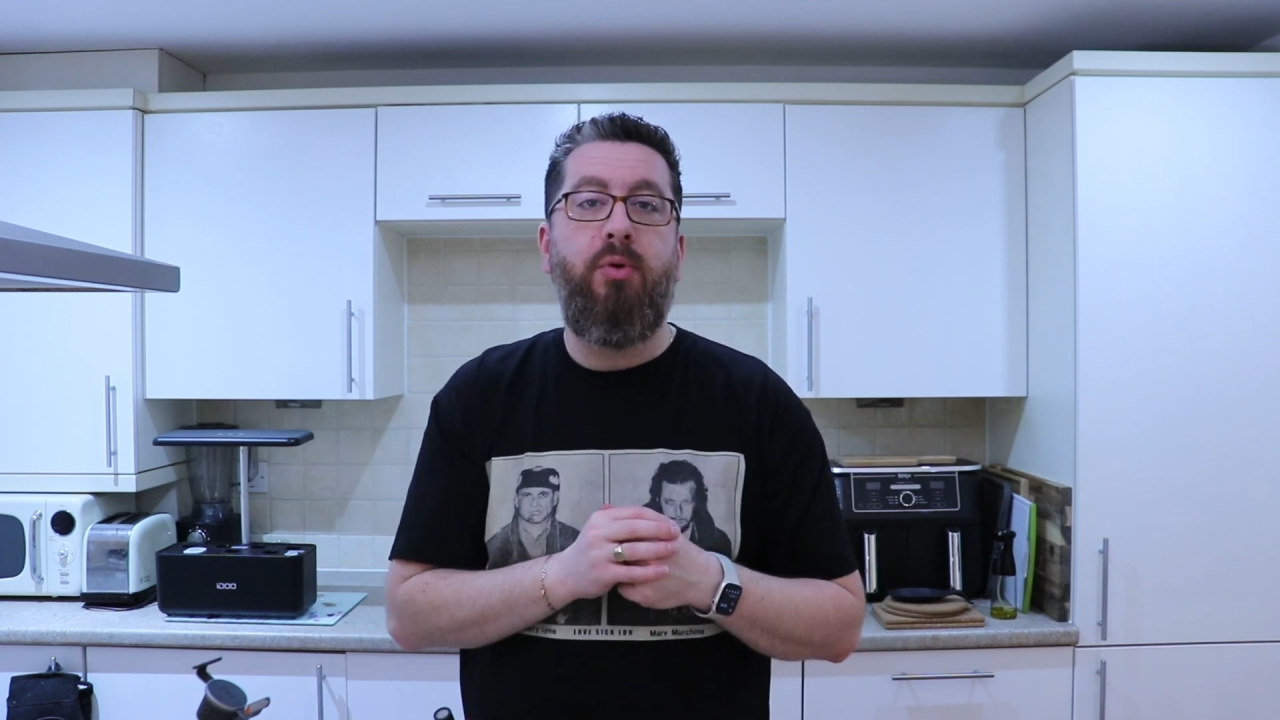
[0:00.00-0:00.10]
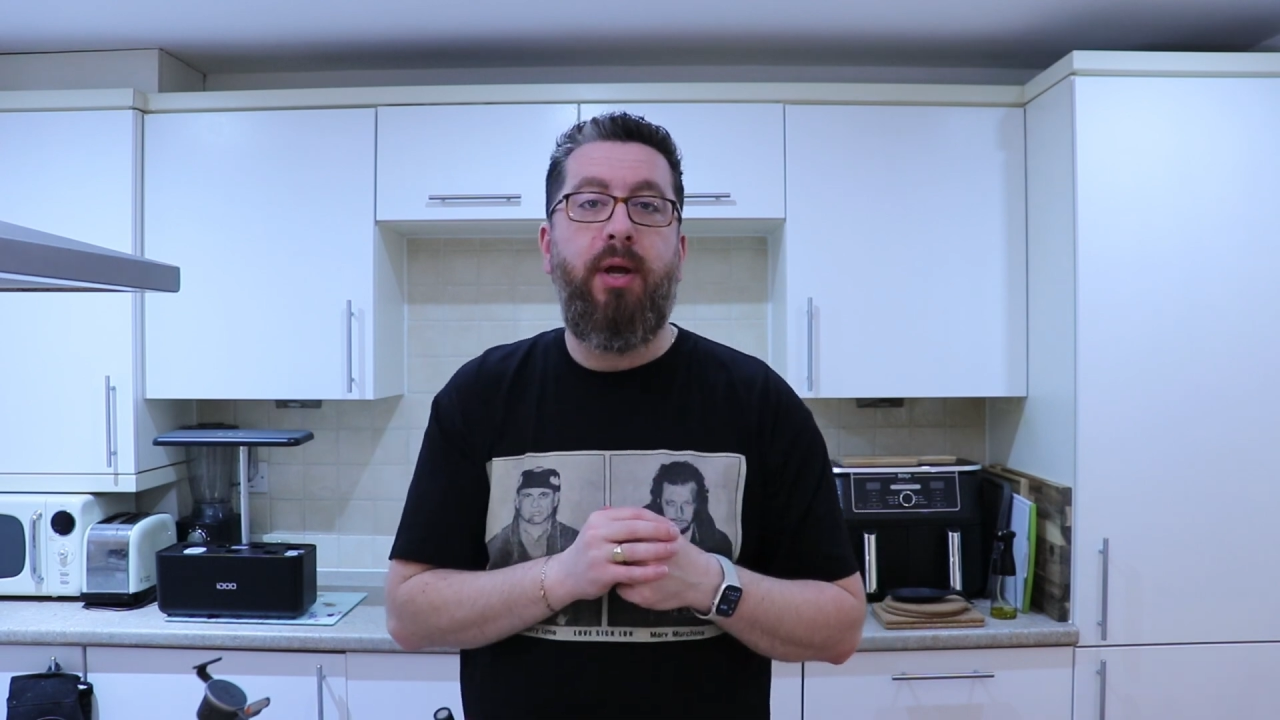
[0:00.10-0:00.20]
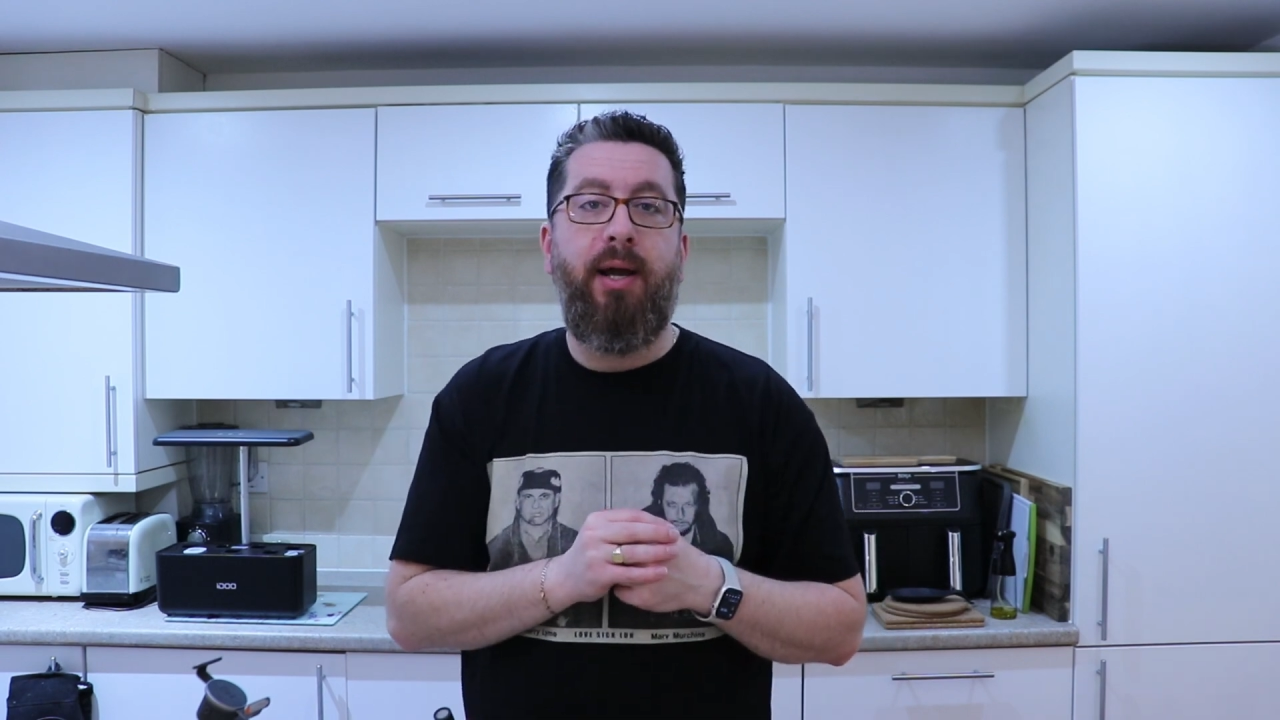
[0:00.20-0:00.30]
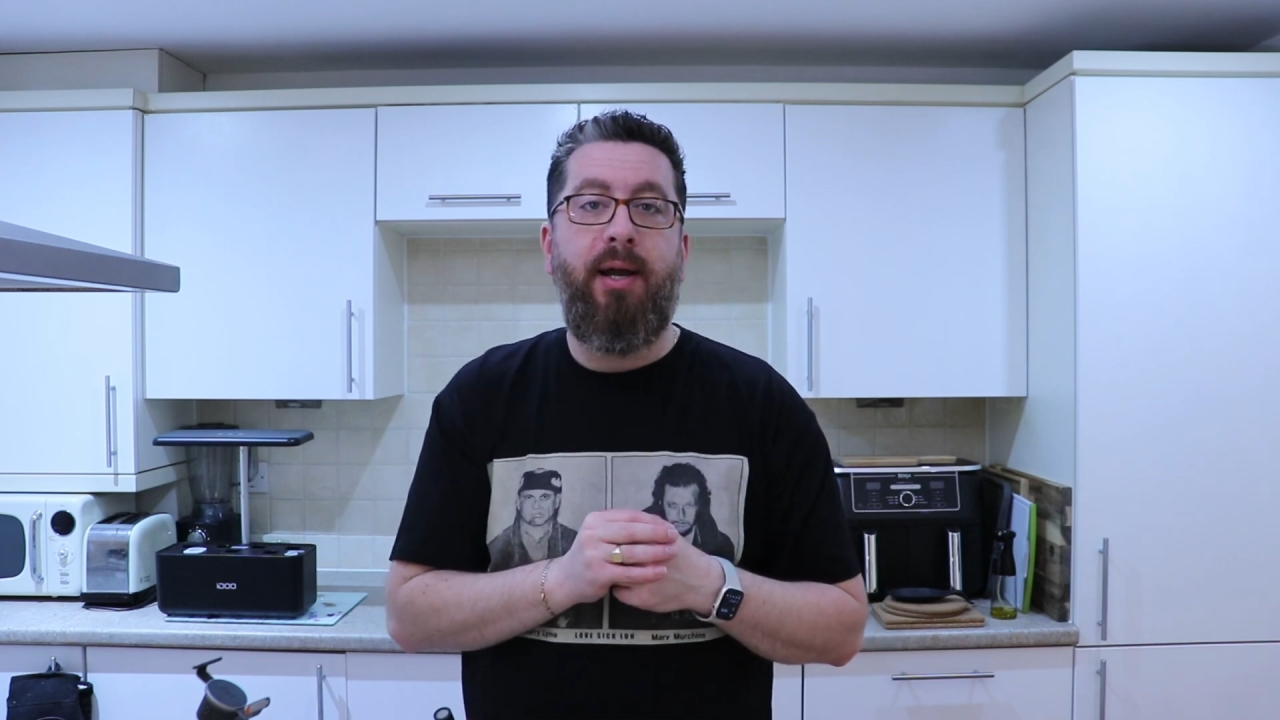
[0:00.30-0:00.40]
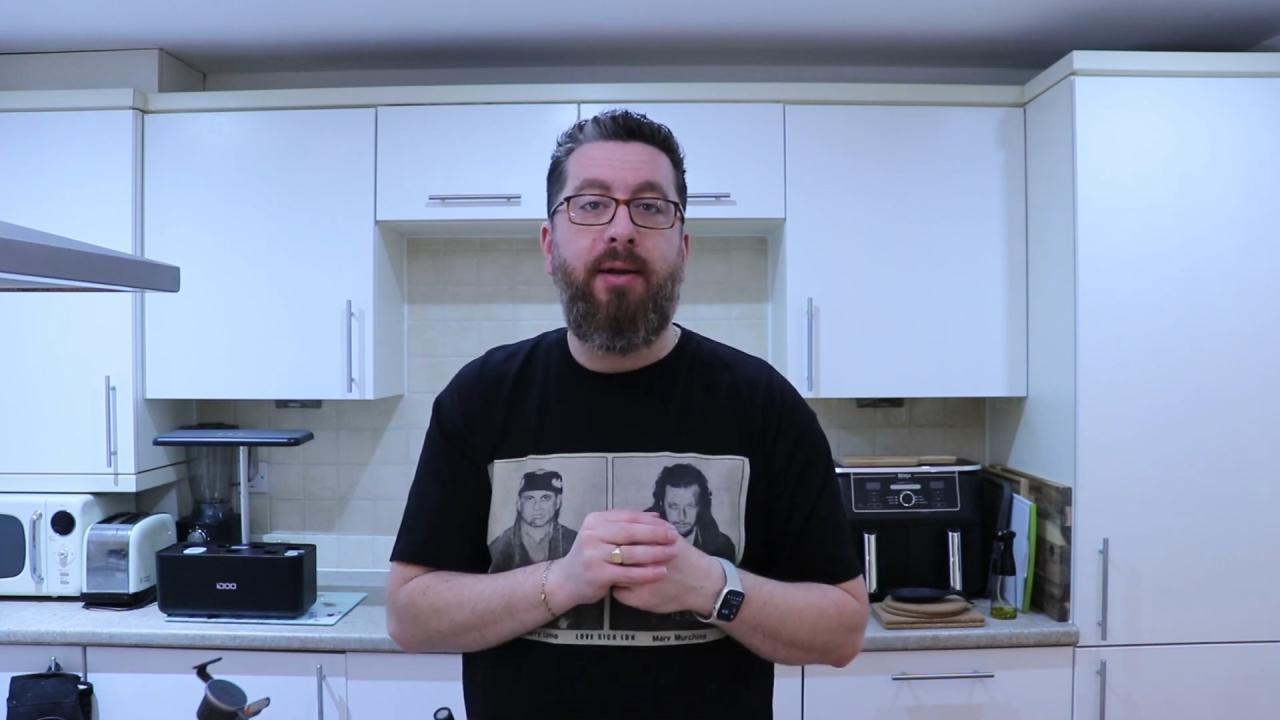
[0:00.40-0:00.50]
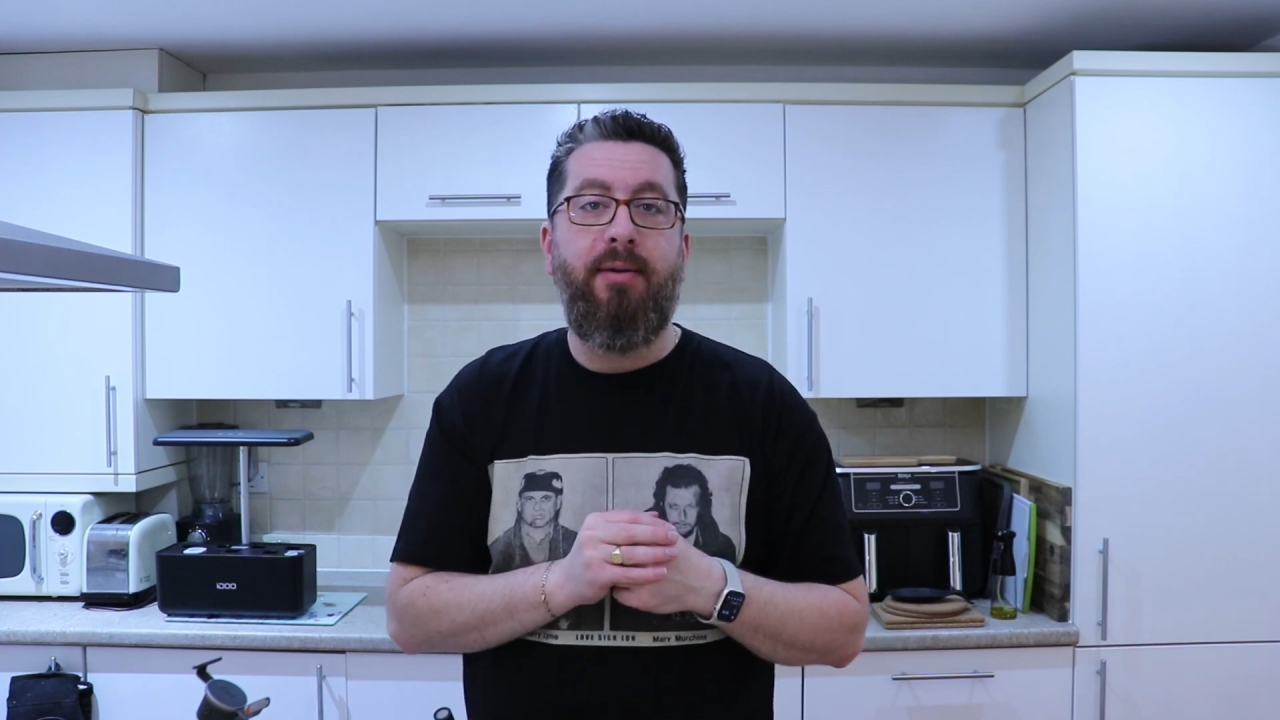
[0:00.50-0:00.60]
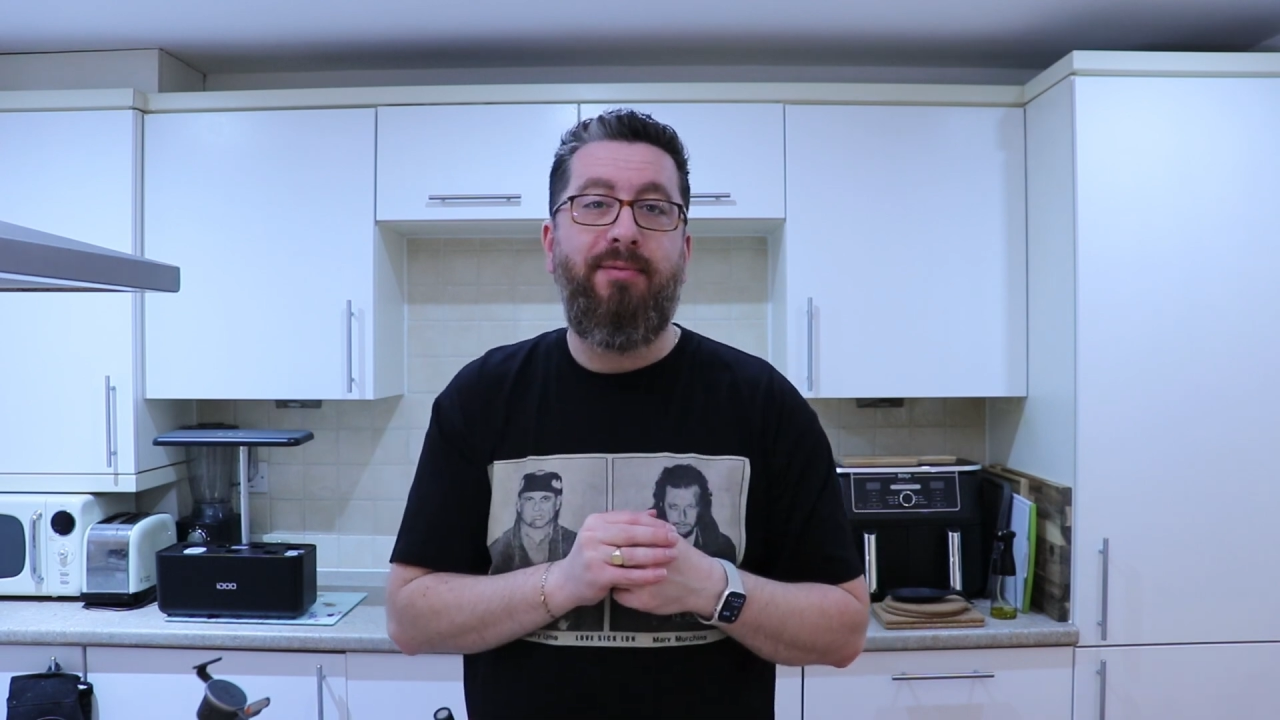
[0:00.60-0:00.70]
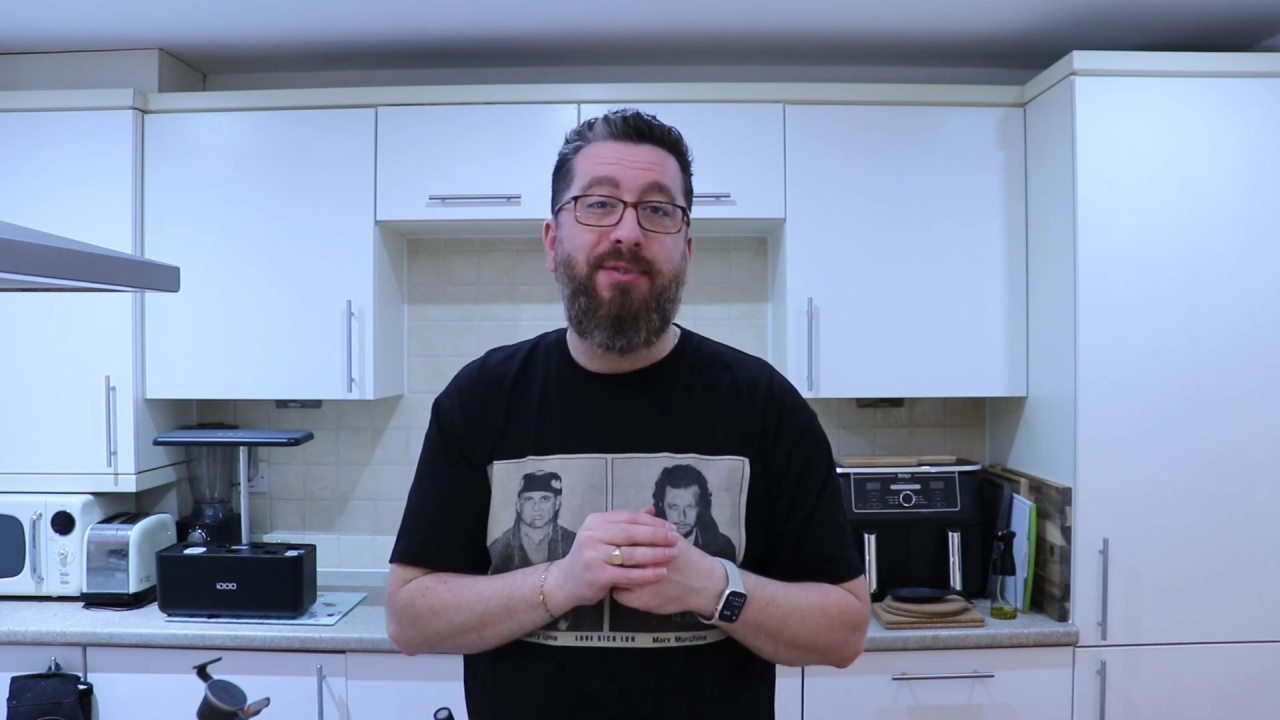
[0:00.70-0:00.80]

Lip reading: need,